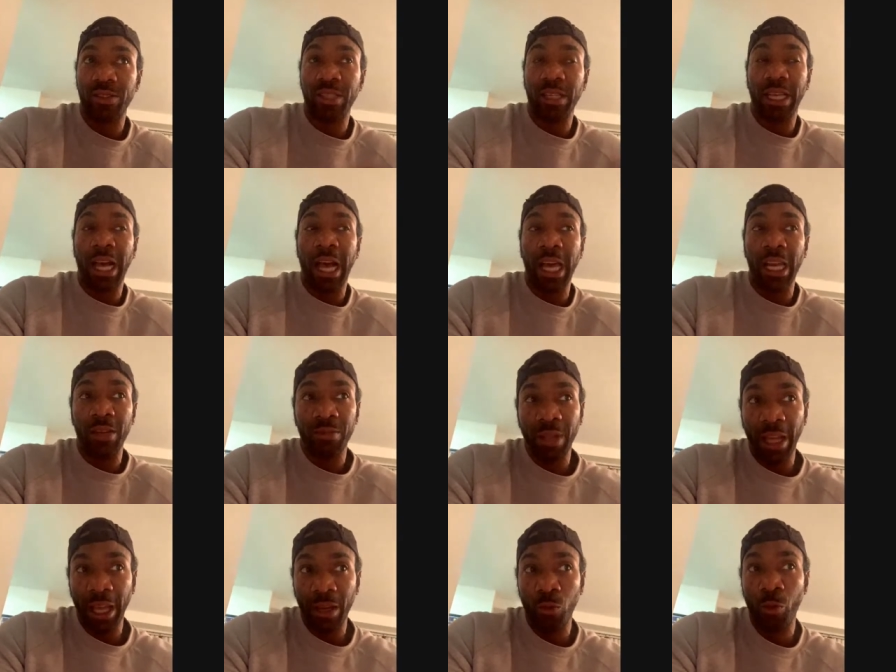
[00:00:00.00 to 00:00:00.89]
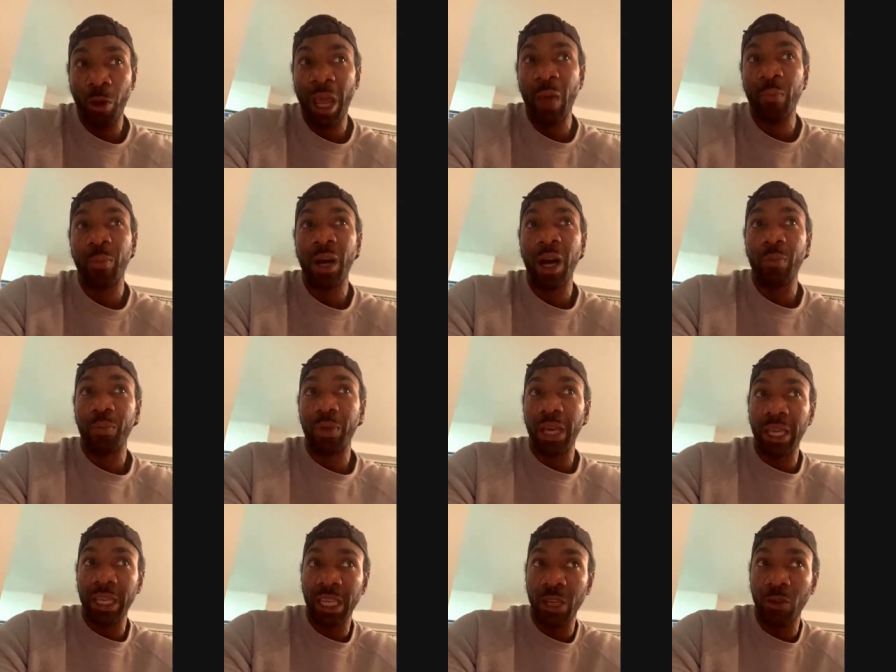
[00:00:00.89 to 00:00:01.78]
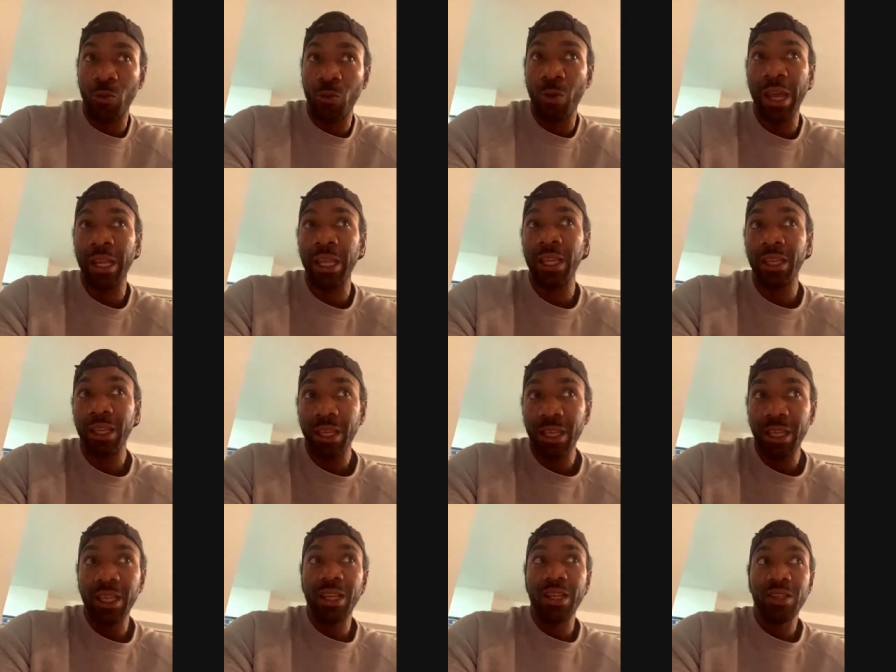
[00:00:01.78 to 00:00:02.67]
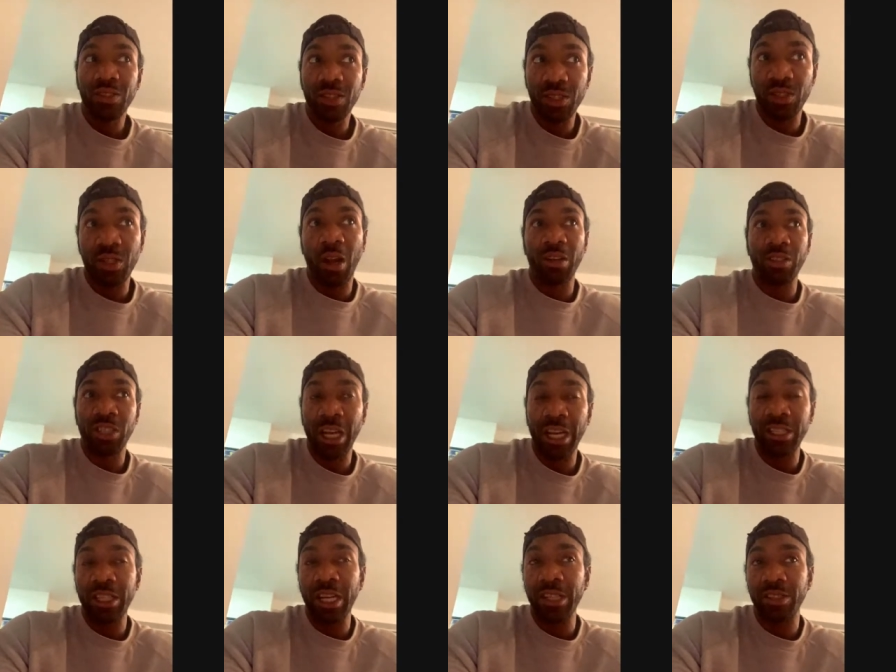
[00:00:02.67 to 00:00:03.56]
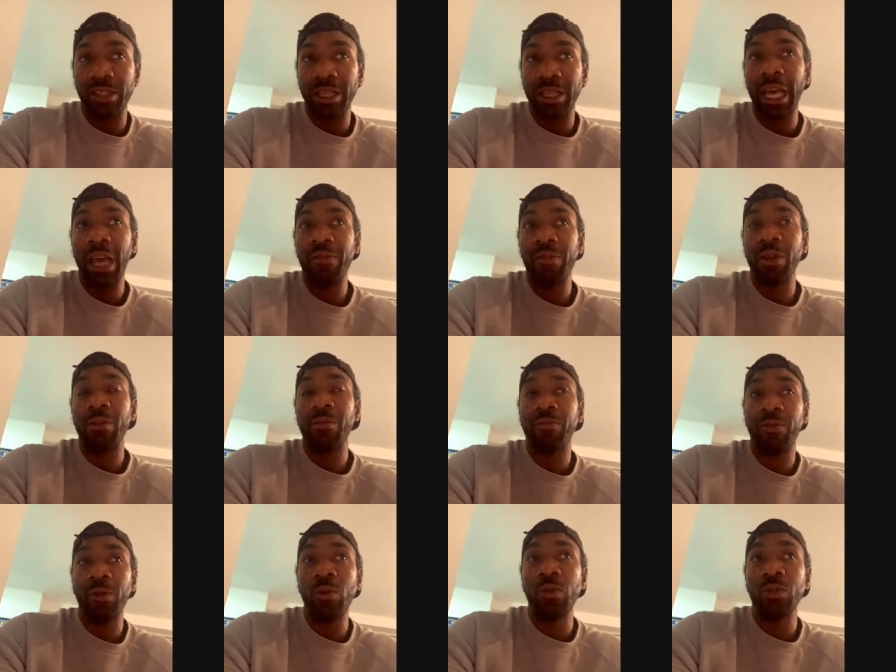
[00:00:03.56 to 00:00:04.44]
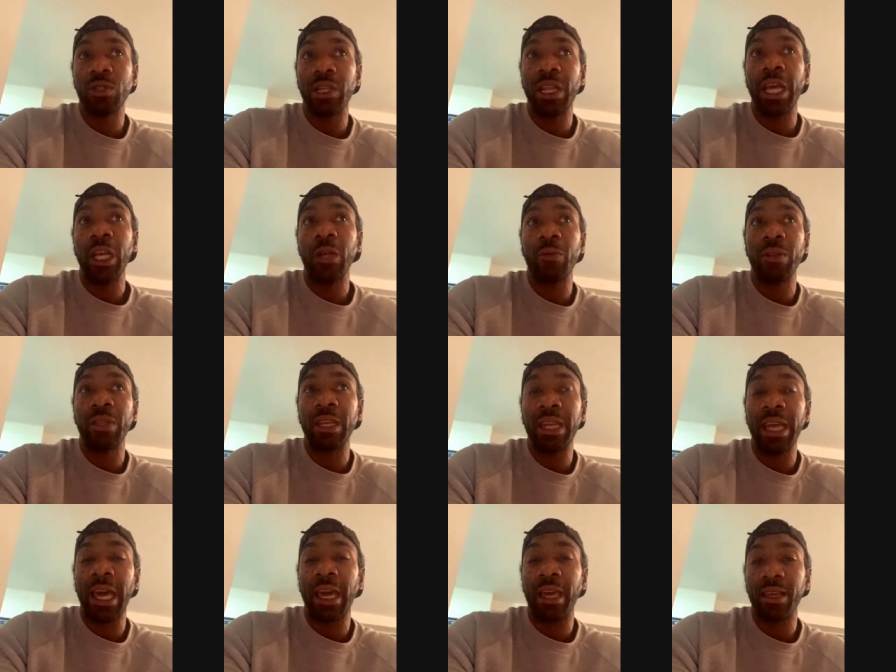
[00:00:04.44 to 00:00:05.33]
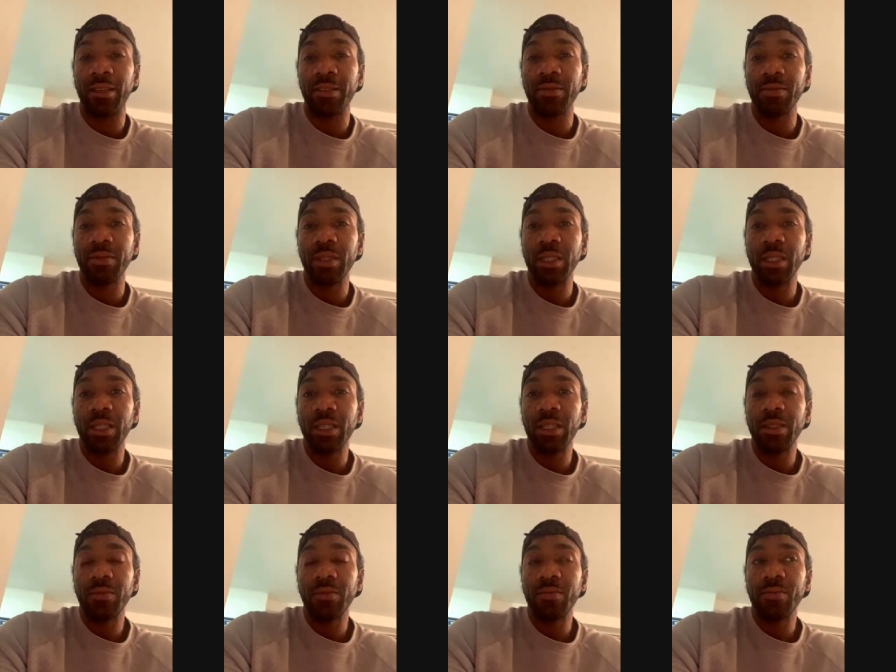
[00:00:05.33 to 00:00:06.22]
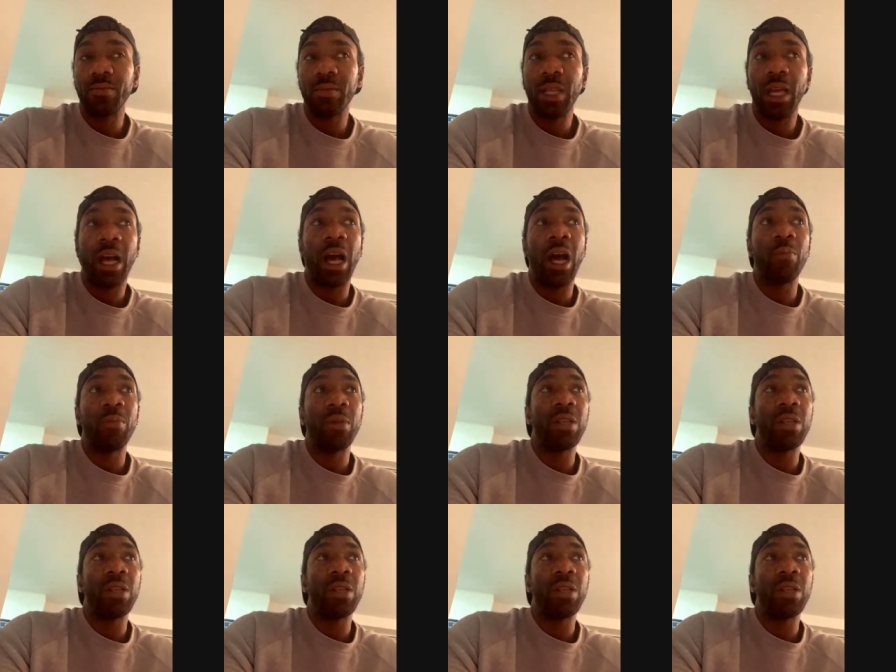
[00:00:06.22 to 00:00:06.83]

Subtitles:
to kind of like ramp up and get ready to start digesting heavier foods later in the day. And